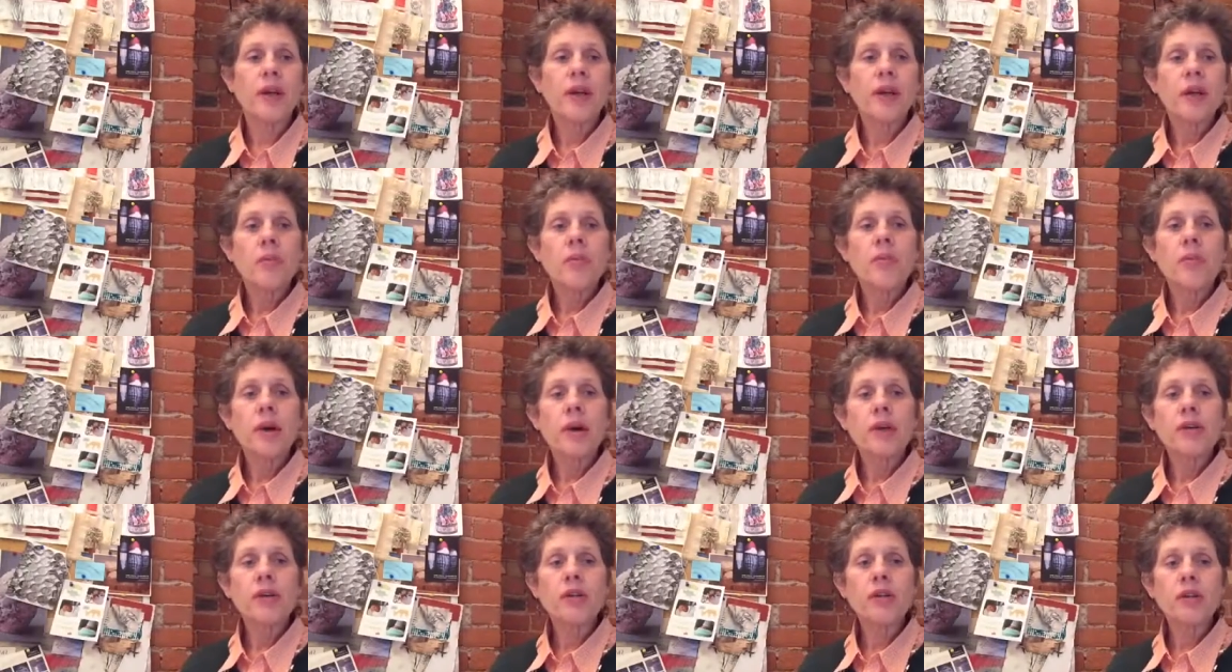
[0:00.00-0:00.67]

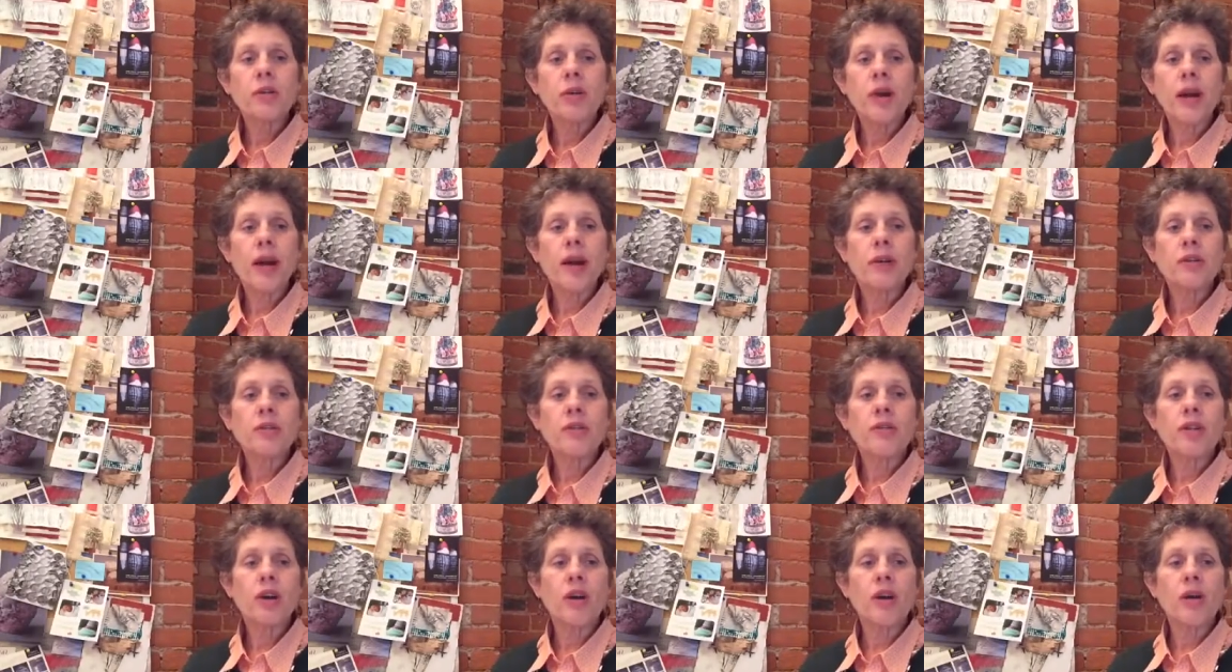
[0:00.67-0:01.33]
Metal crowns
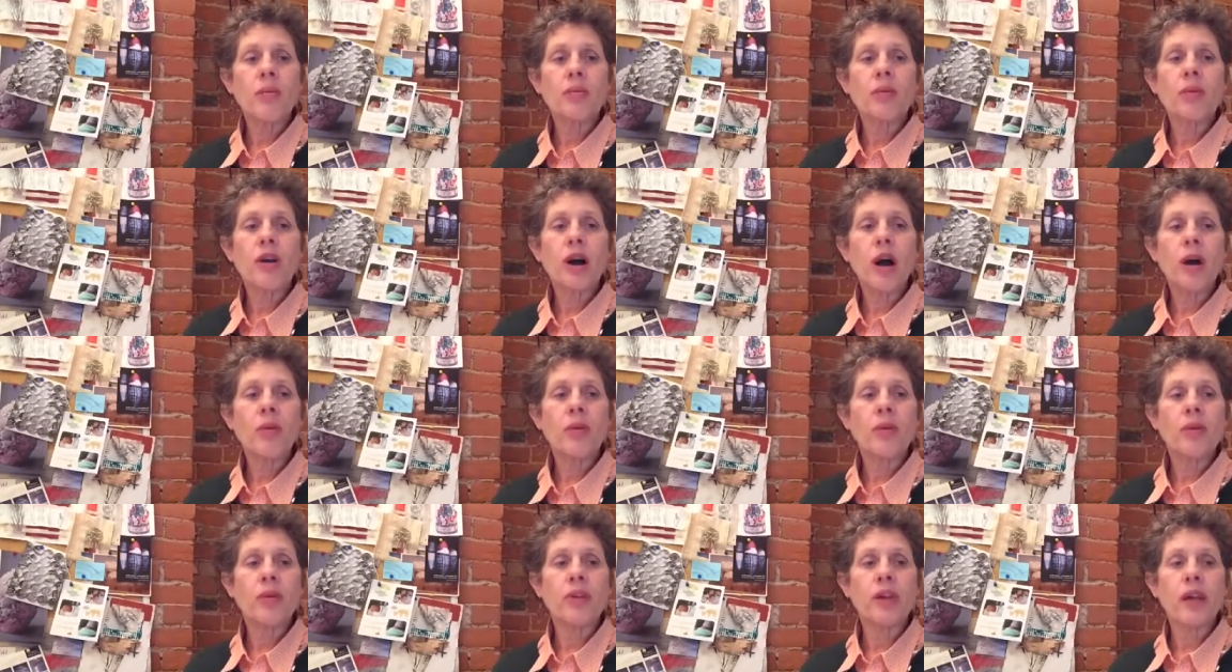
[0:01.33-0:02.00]
are a problem
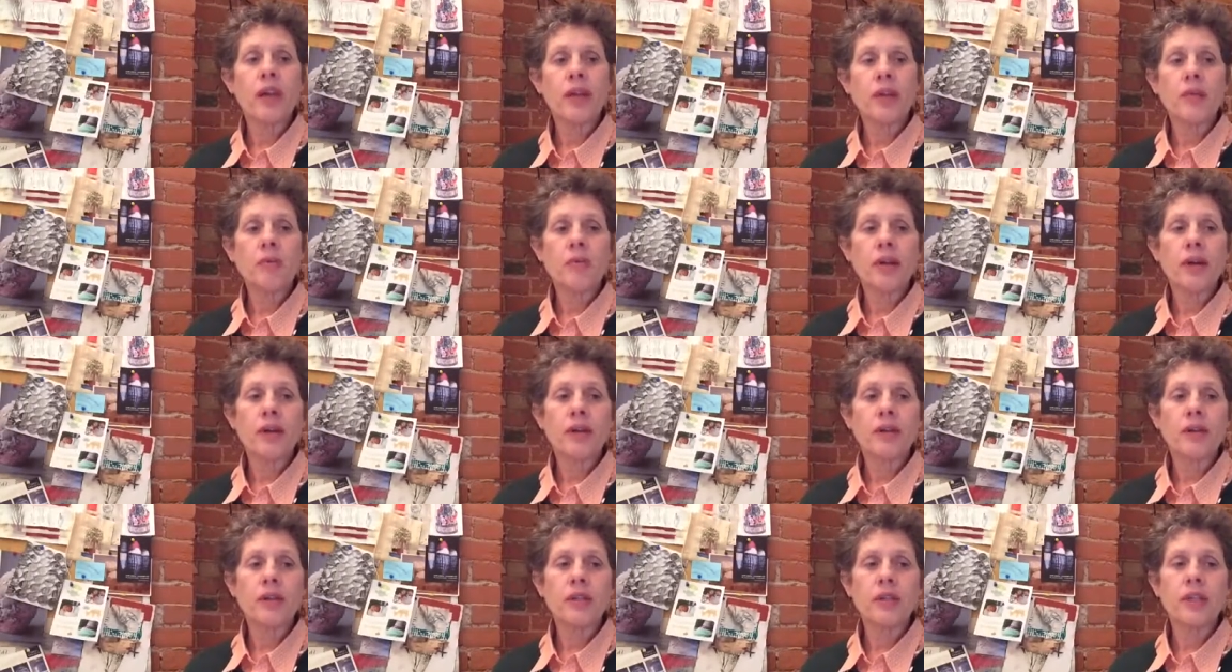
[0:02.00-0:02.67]
with any
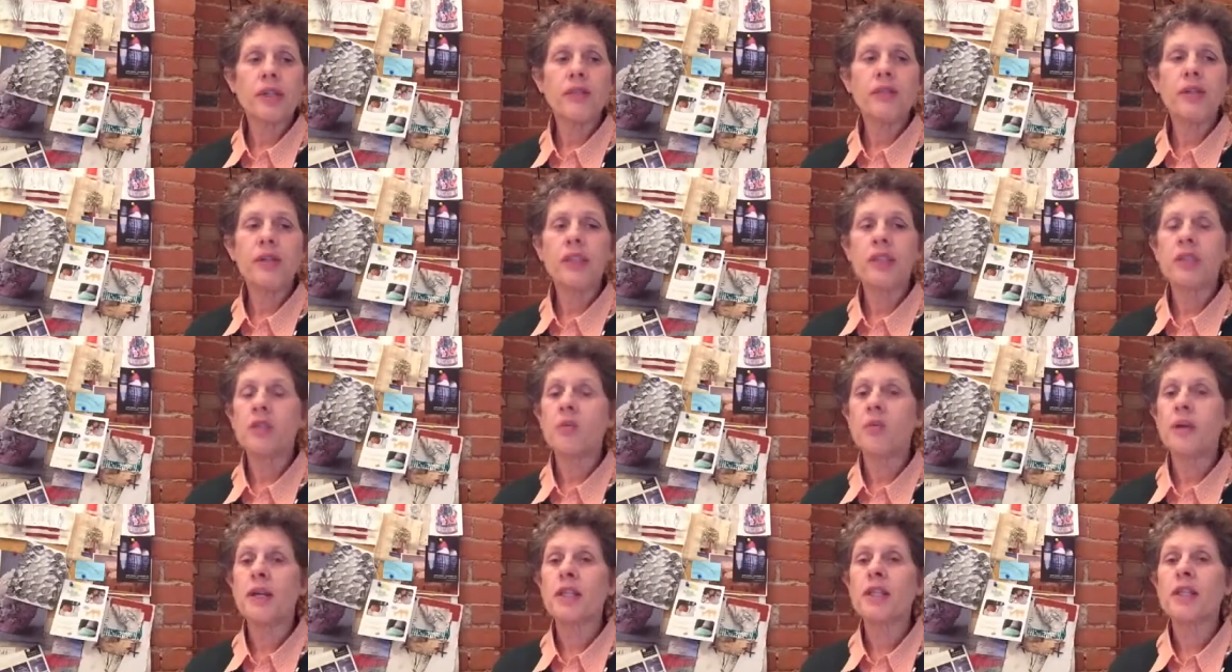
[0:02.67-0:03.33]
metal, even
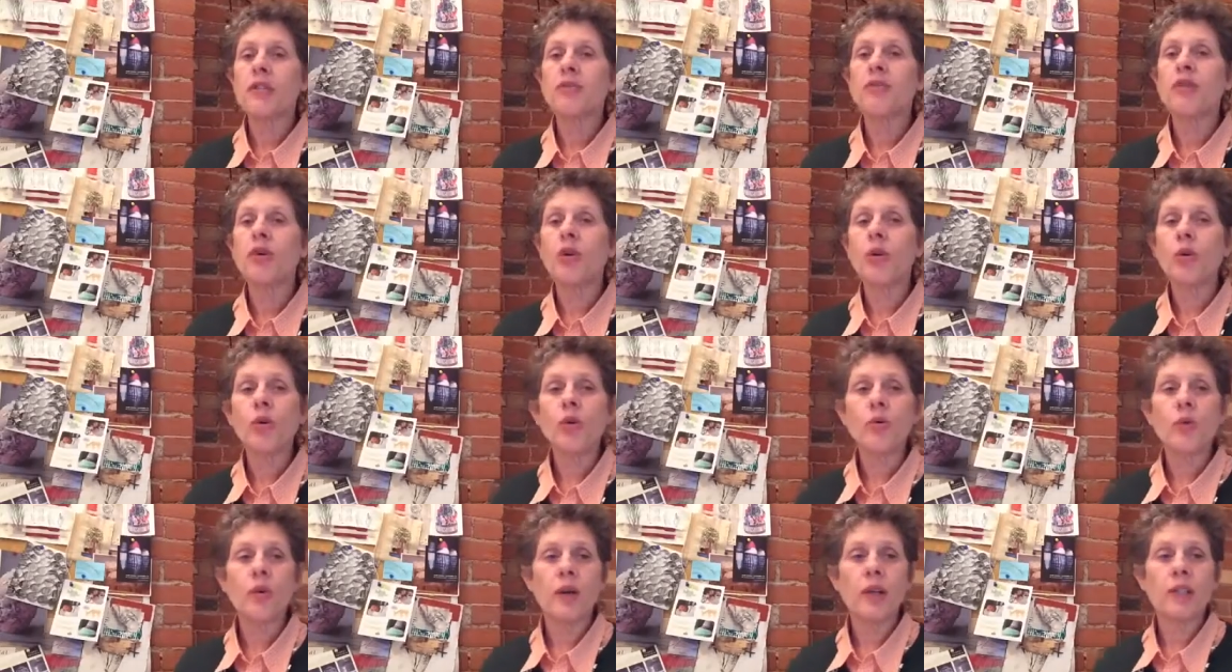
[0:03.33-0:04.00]
expensive gold
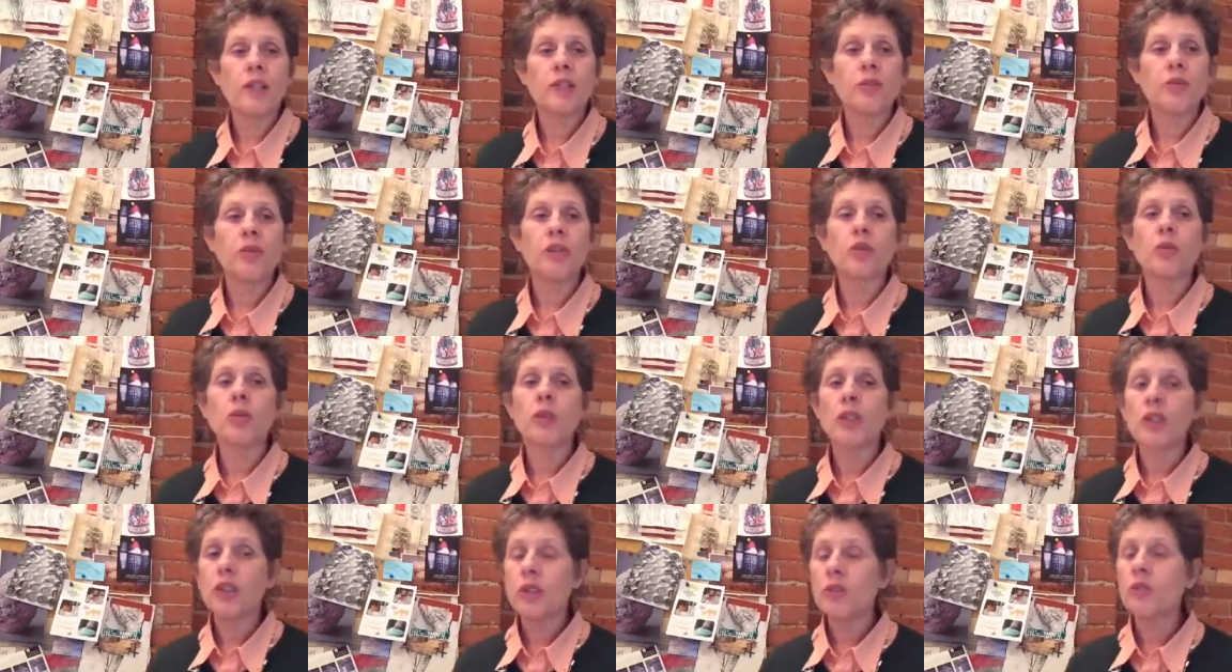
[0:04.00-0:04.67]
ones, which were
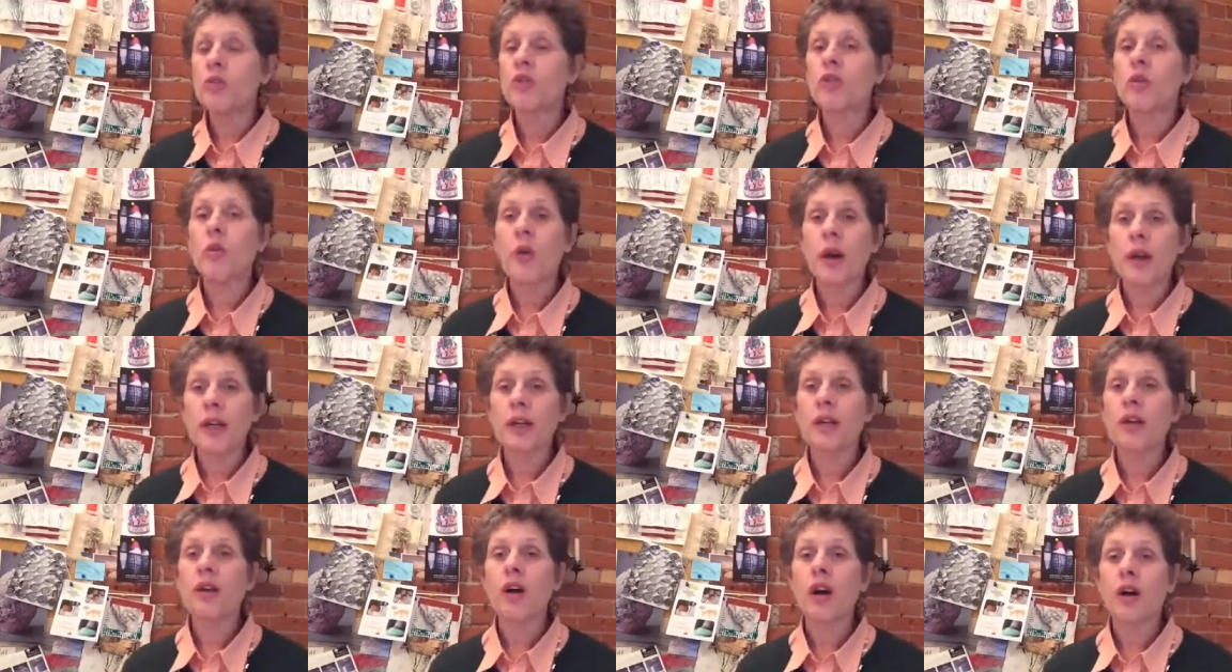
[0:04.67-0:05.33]
used quite a
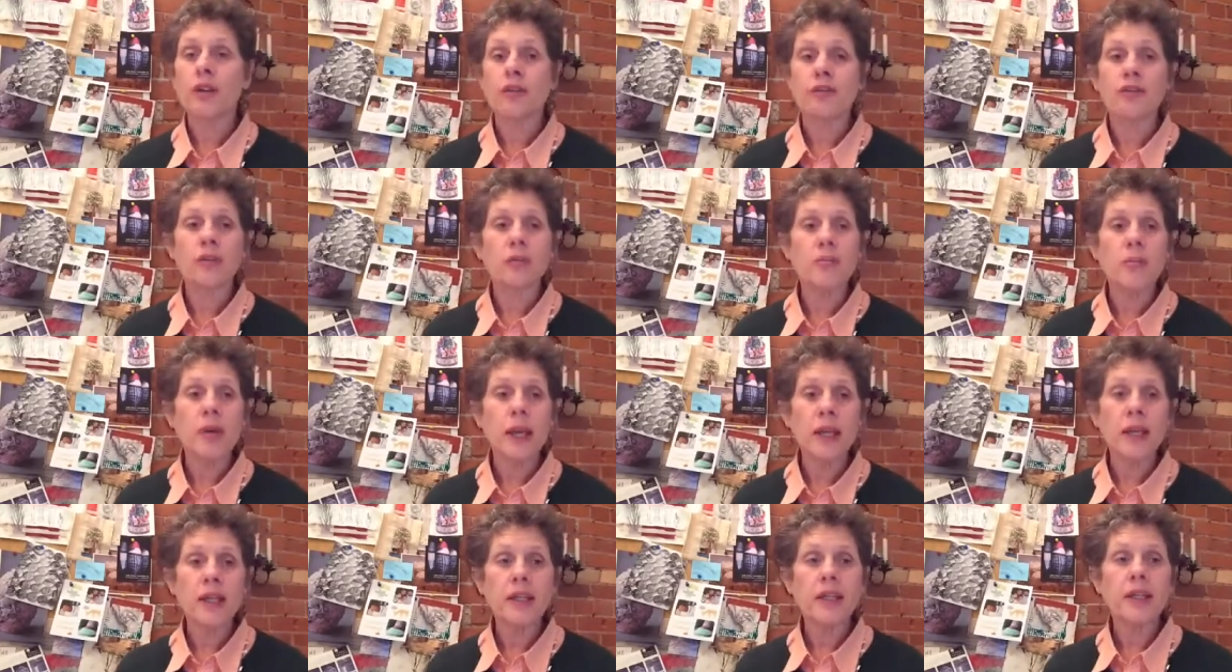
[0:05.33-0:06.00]
lot for
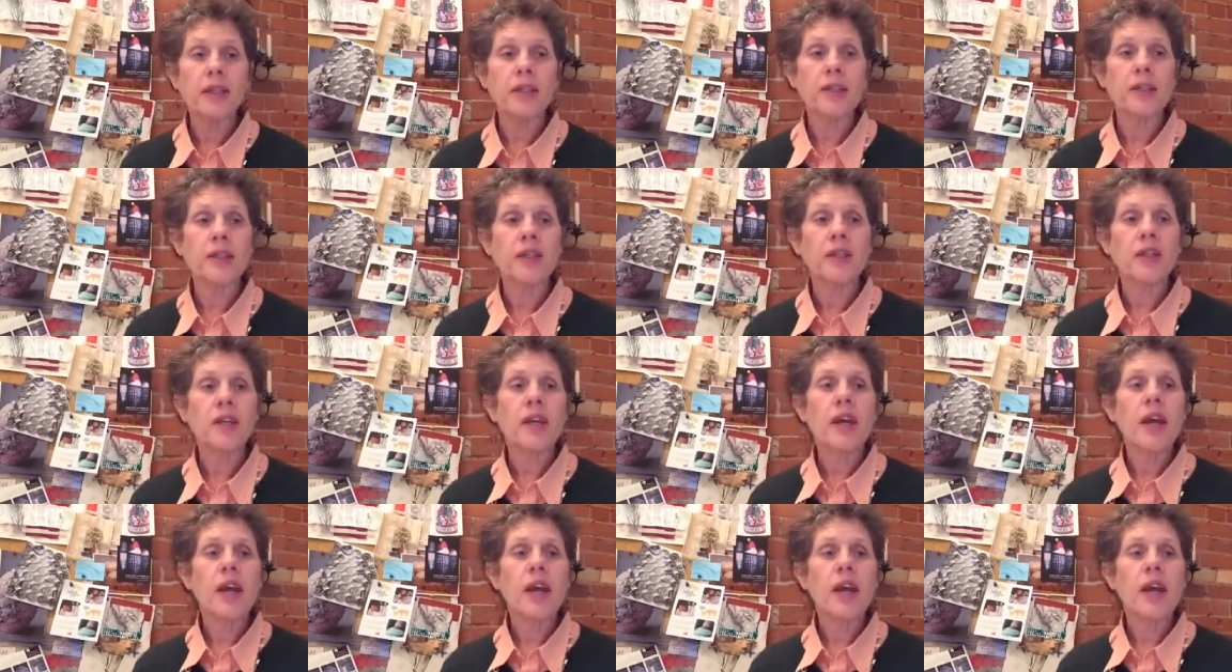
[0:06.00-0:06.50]
many years.